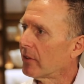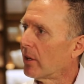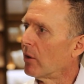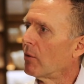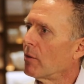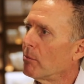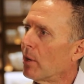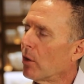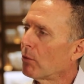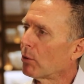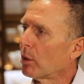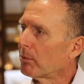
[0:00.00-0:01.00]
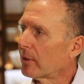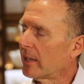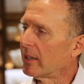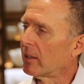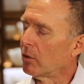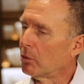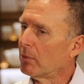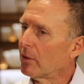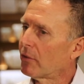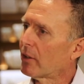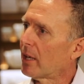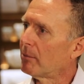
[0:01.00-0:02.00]
So both were operating
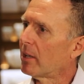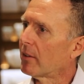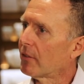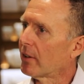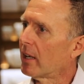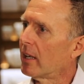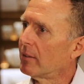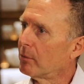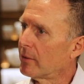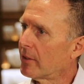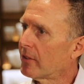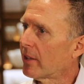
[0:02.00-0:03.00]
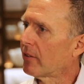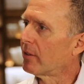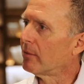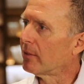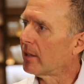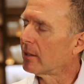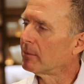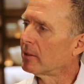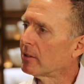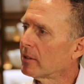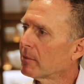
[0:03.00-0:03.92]
almost side by side with the test environment.